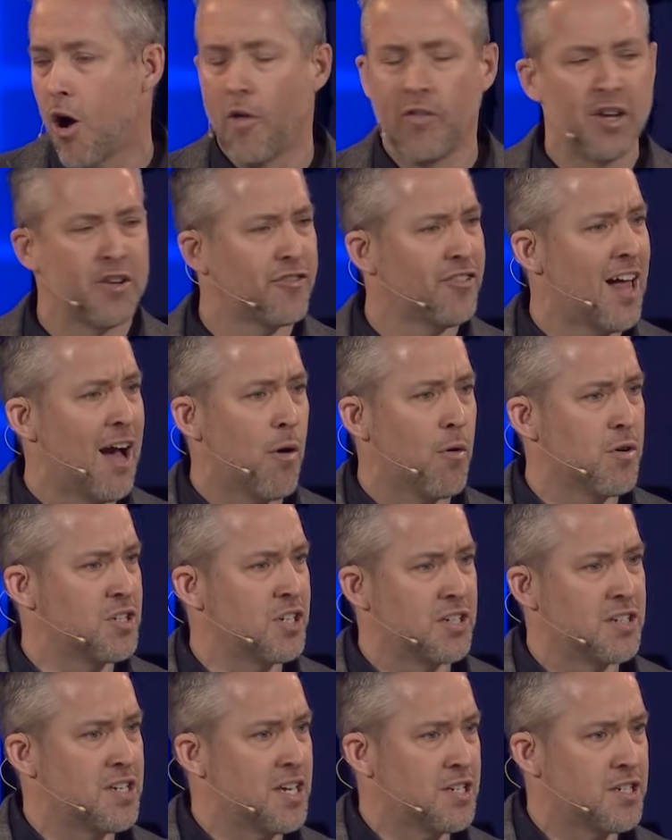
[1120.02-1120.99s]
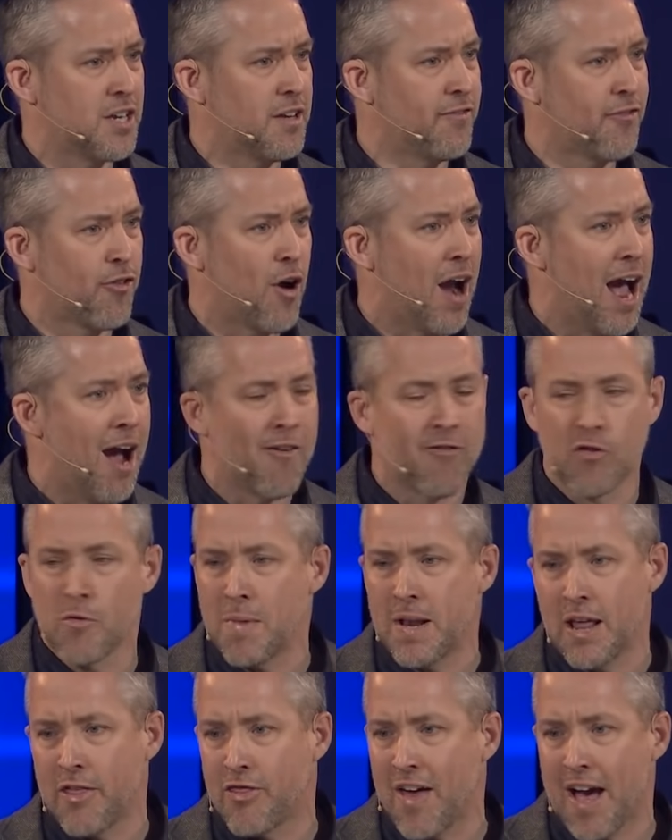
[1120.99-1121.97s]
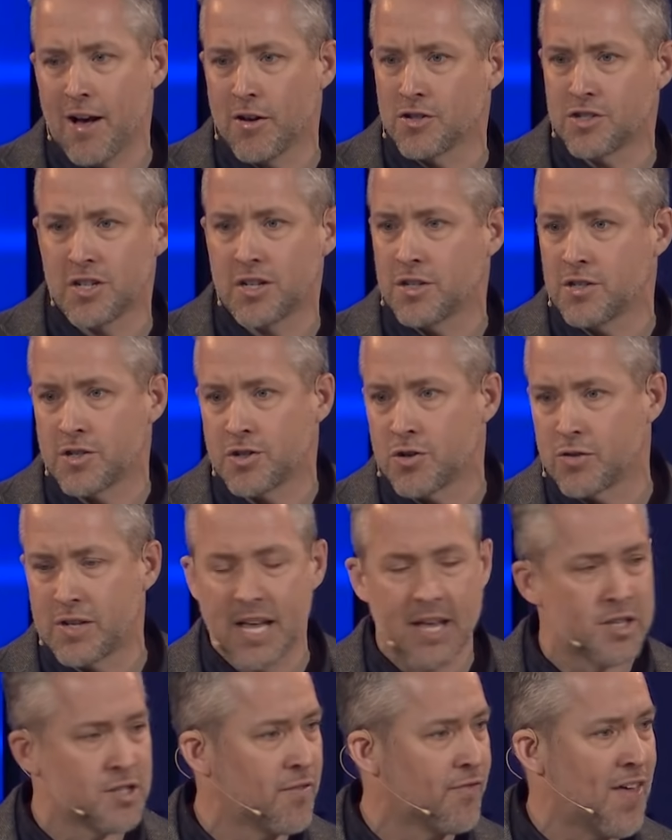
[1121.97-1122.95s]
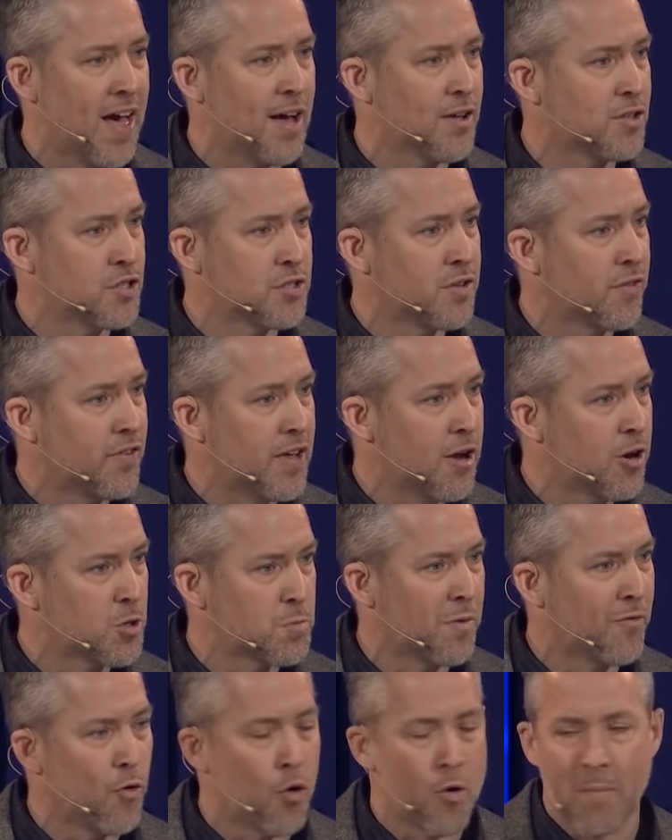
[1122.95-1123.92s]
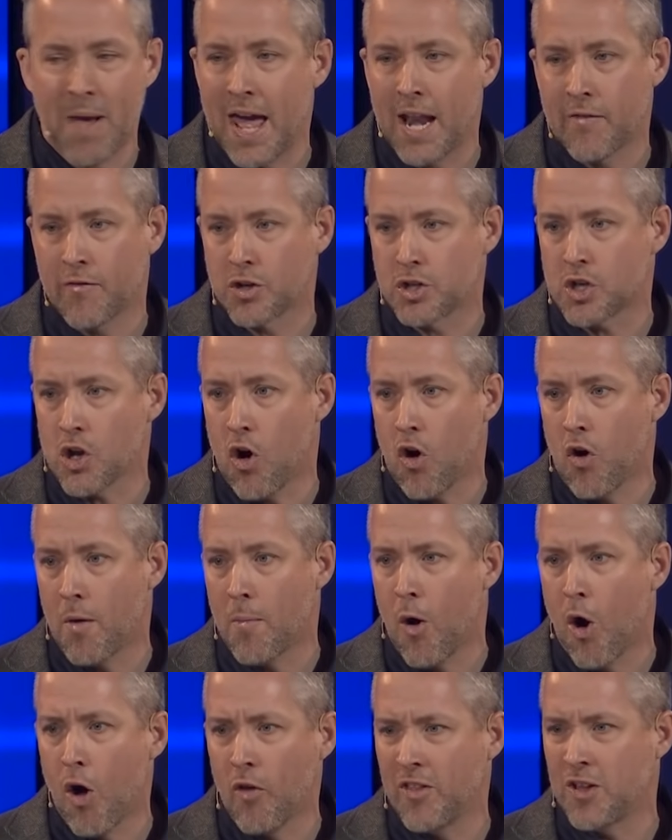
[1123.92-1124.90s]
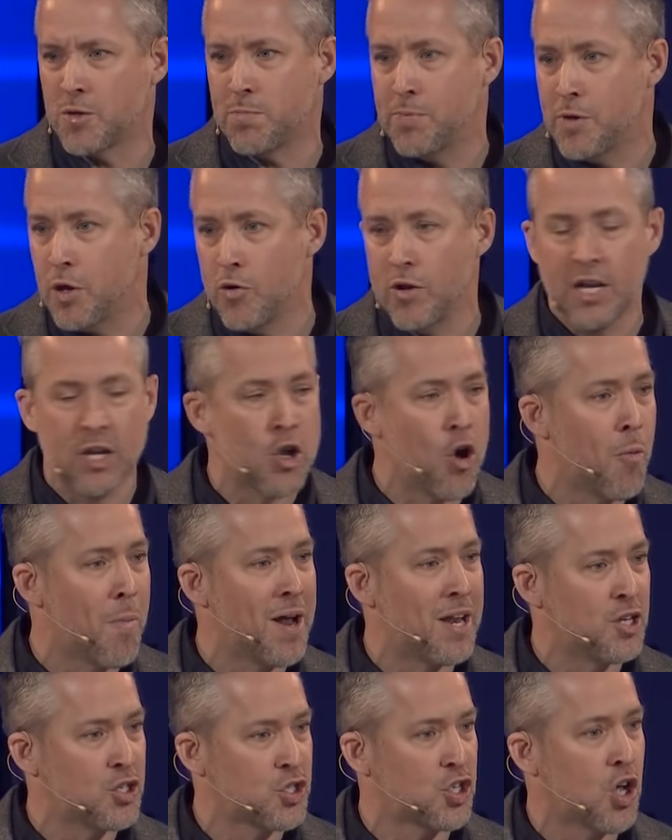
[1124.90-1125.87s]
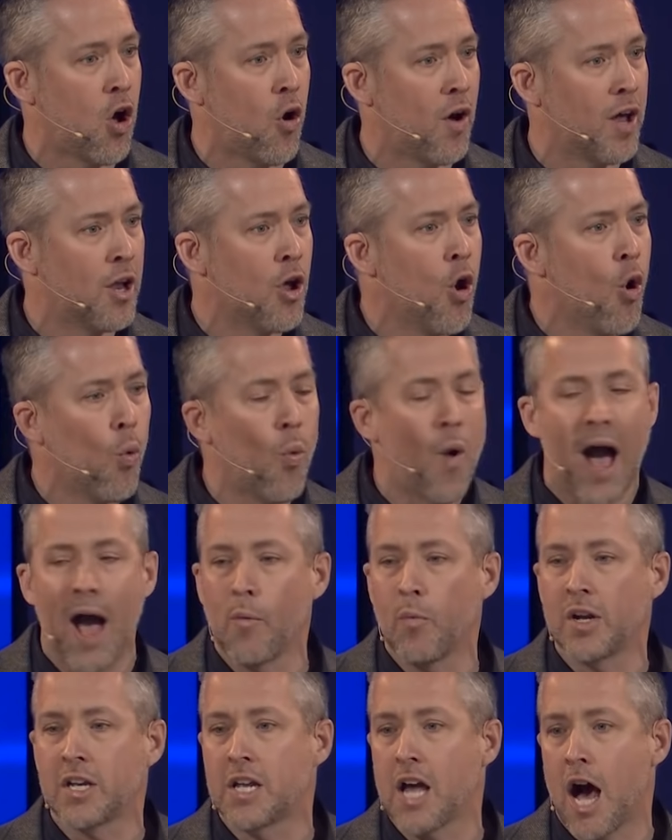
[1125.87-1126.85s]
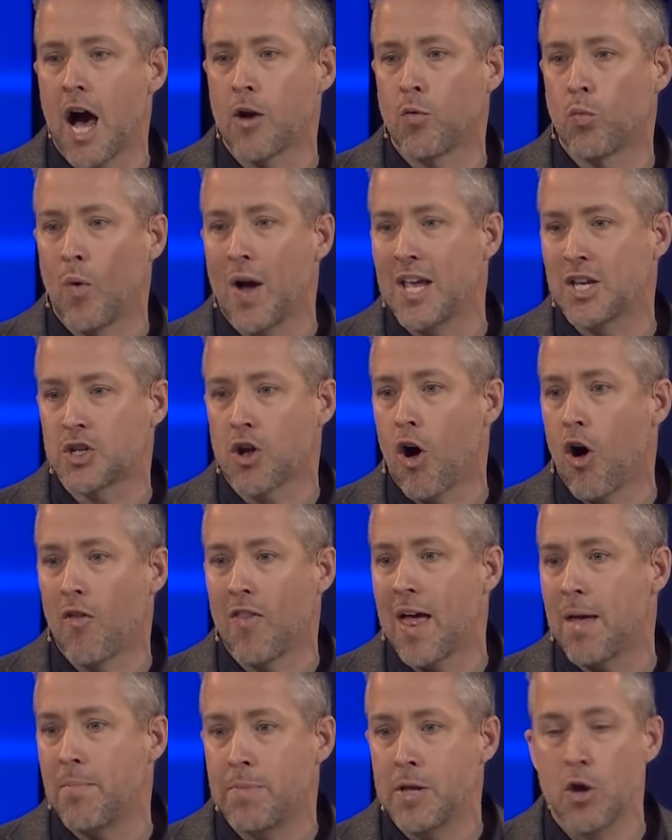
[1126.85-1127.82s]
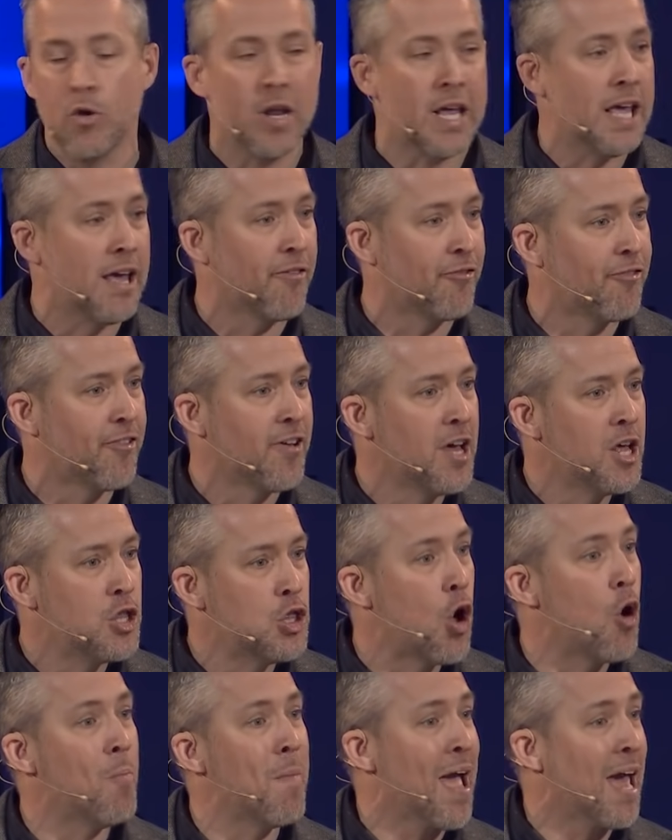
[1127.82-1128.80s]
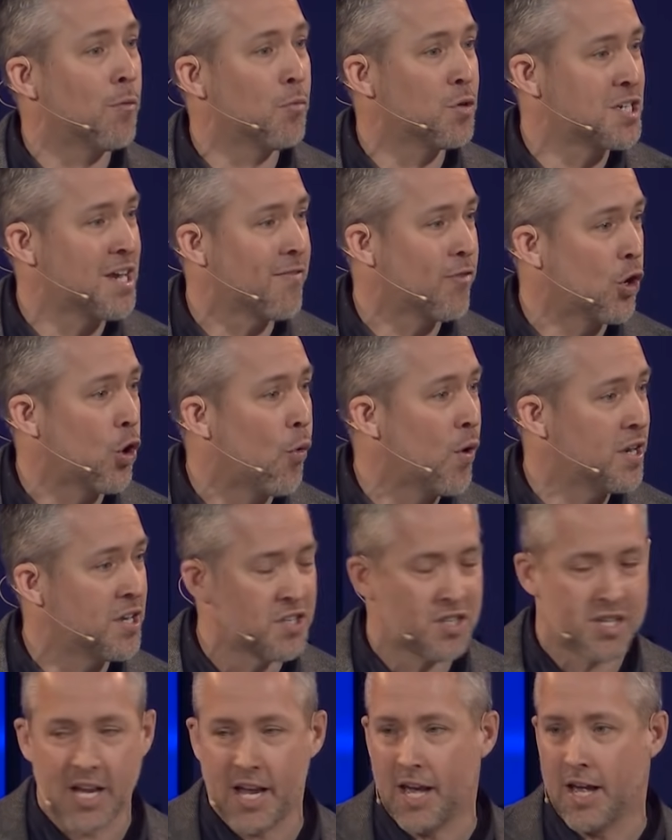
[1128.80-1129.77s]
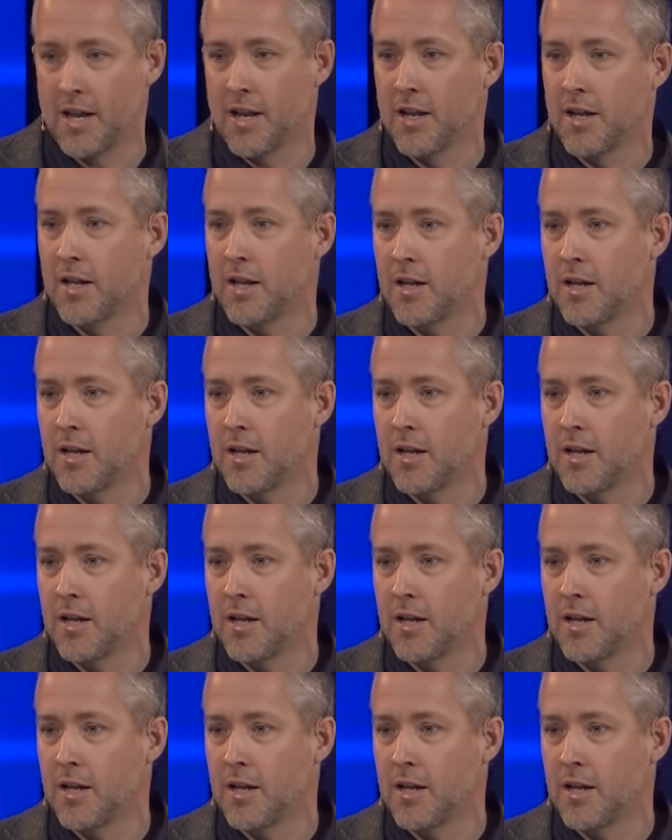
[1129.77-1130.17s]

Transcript: all these flowers existed for however many thousands or tens of thousands of years before man ever saw them. All this beauty, nobody saw it. Why would God waste all that beauty if no man was ever going to see it?